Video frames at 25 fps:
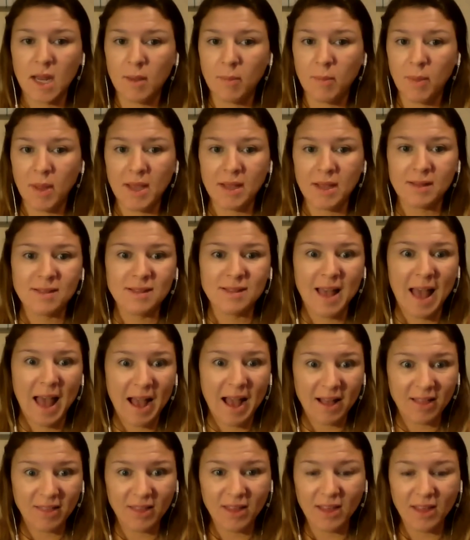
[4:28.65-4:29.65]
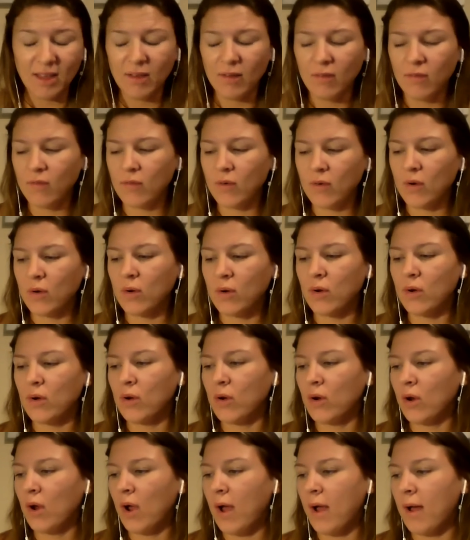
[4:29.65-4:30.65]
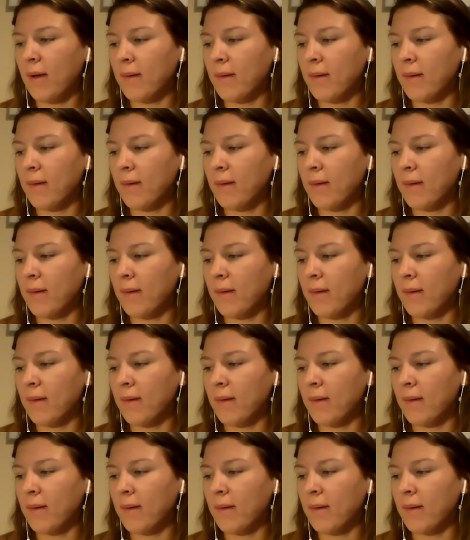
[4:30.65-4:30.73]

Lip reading: up exactly for